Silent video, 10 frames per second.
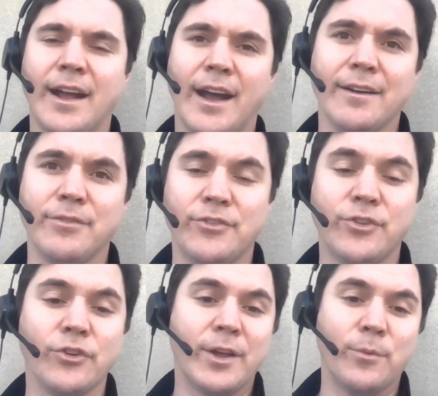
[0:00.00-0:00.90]
uh, versus
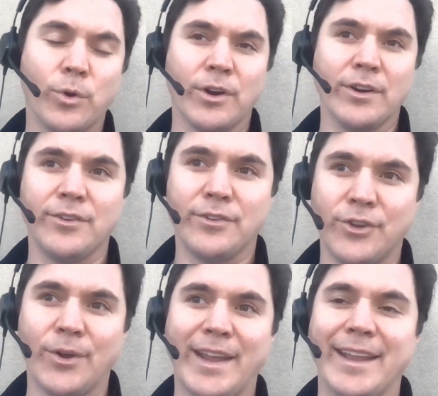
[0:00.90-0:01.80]
those that weren't.
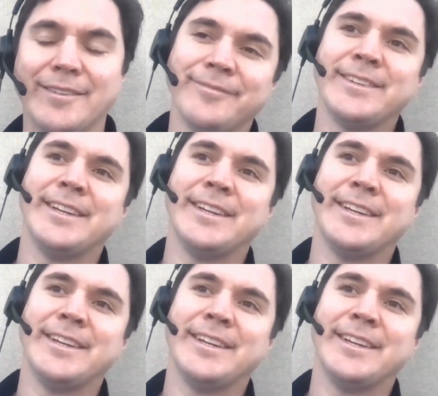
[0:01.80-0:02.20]
So again,